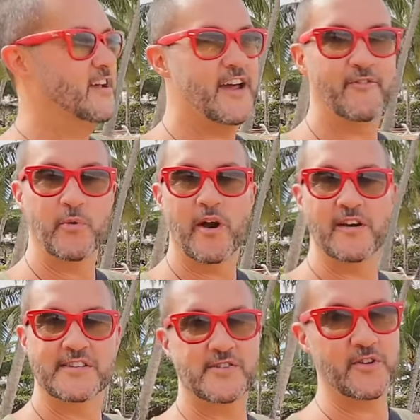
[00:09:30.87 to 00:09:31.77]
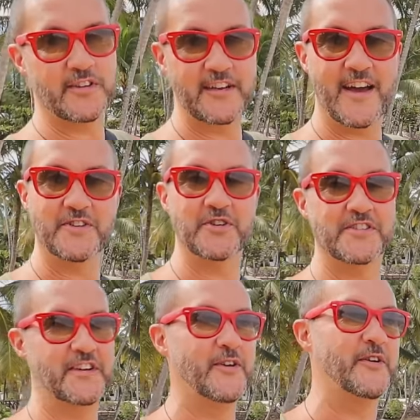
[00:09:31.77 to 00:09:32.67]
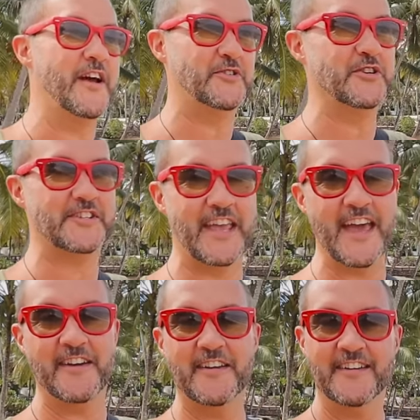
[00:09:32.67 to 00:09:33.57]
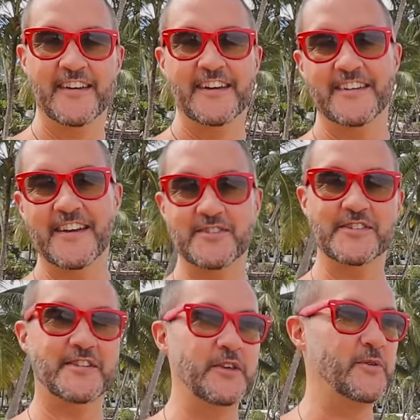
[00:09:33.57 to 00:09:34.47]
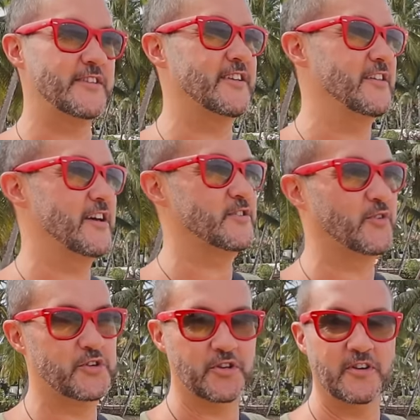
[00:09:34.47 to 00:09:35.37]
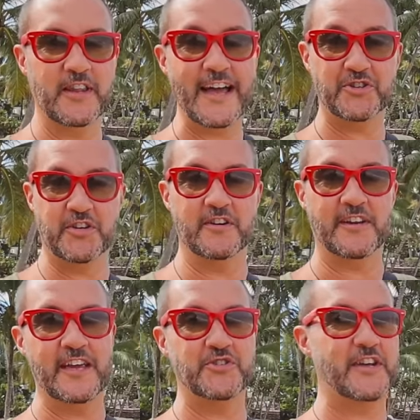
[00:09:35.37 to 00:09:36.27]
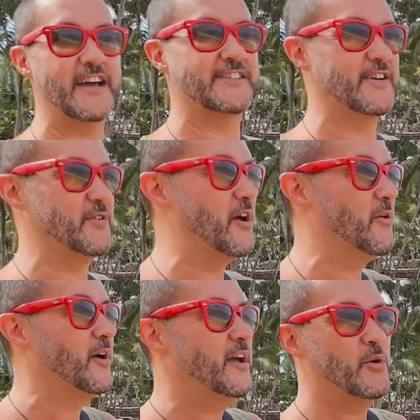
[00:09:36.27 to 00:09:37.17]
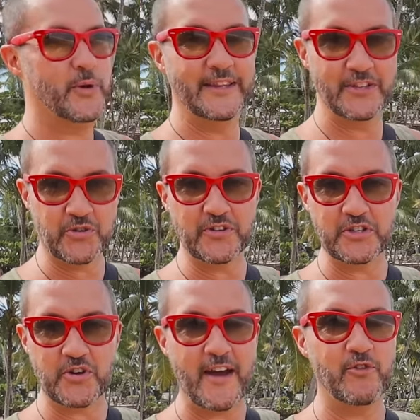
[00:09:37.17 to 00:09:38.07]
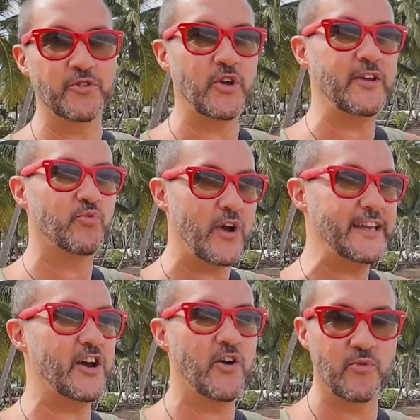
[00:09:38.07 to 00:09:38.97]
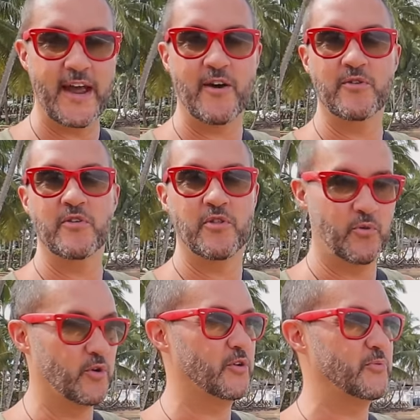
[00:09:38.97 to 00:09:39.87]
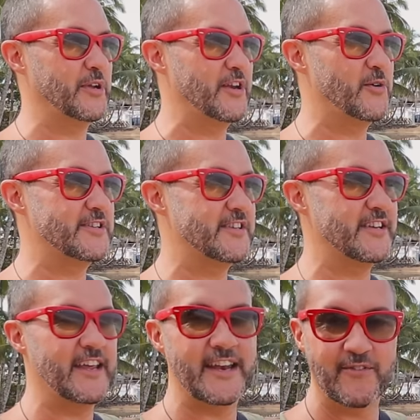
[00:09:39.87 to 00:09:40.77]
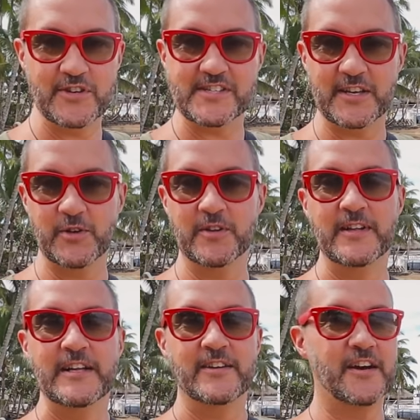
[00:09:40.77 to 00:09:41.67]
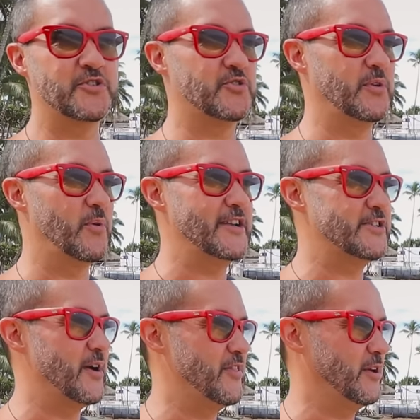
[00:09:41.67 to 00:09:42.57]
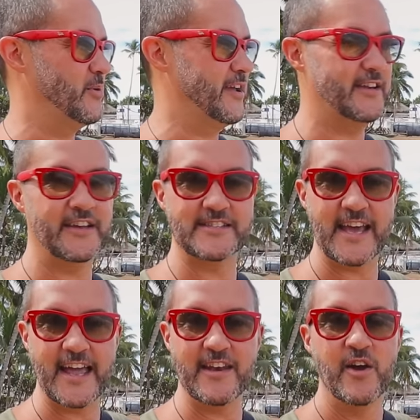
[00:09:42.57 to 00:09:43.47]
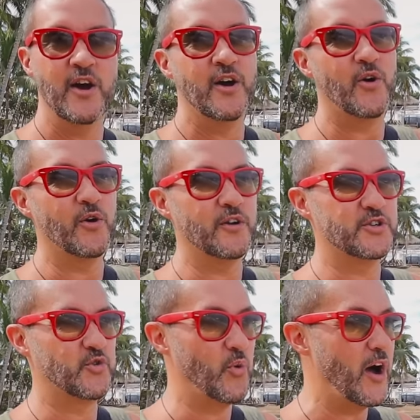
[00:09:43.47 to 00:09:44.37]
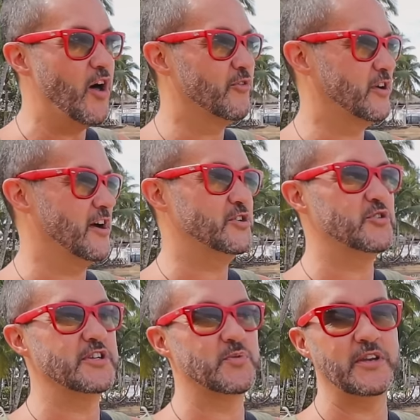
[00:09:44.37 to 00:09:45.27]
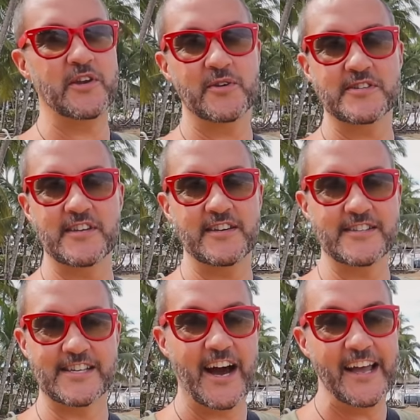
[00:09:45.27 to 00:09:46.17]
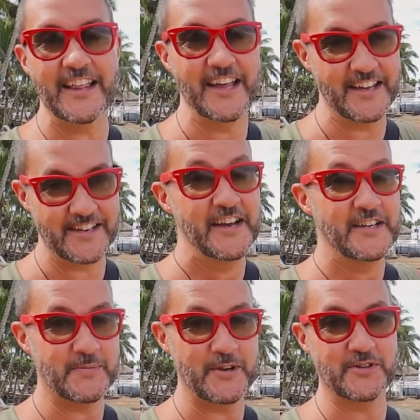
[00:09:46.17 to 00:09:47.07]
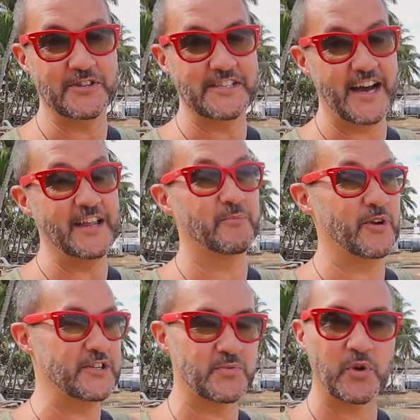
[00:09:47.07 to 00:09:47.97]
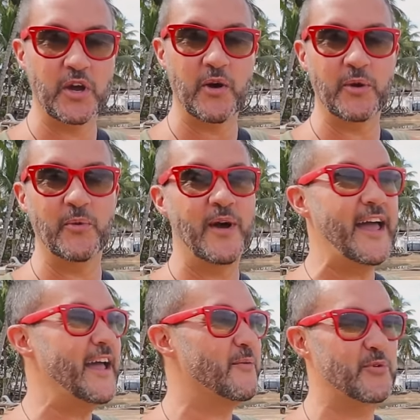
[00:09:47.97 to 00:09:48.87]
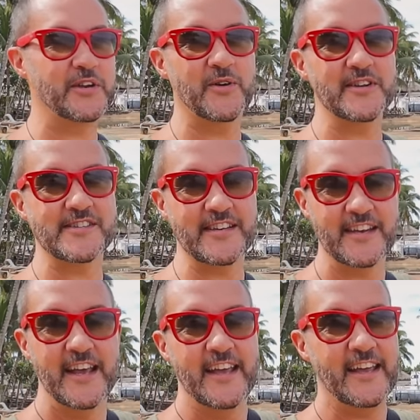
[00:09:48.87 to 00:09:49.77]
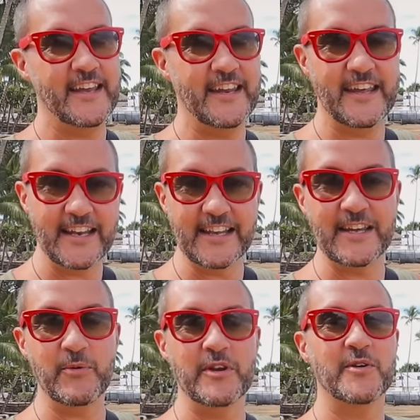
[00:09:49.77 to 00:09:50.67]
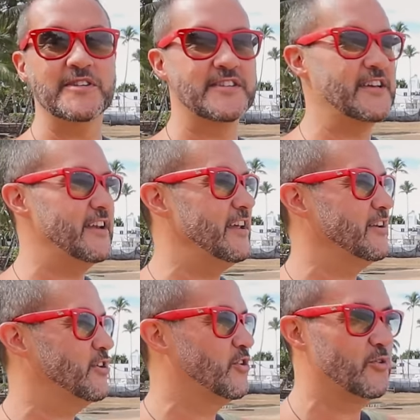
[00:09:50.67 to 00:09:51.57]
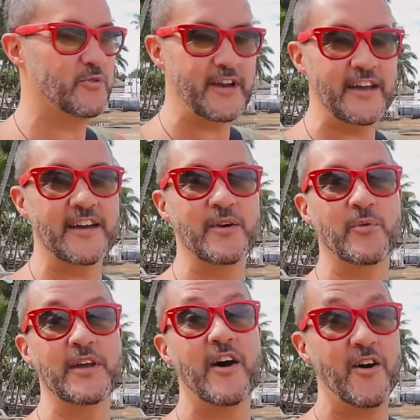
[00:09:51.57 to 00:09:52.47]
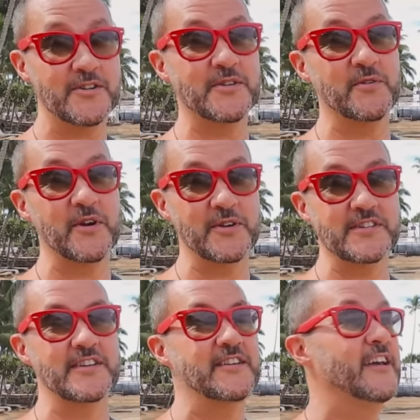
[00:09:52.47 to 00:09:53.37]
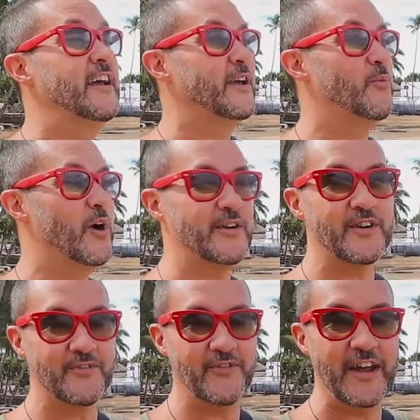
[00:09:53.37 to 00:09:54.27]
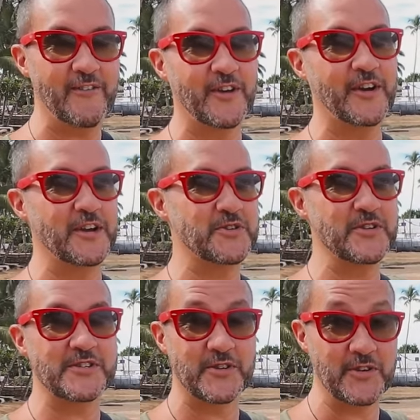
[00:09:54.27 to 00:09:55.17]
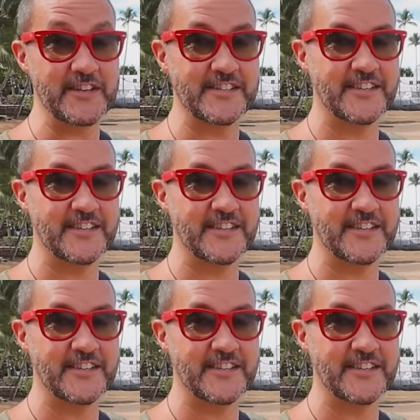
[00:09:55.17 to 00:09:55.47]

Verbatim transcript: everywhere, it's certainly not just here, not just Canada, not just the U S A, that's for sure. Last year, in case you guys don't know, we literally traveled right around the world, and we noticed it in every single country we went to. I think we hit like ten or twelve countries. We noticed it in Thailand, especially Thailand, prices were going way up. We noticed it in Italy, we noticed it in Korea, and we also noticed it in one of our favorite countries, Greece.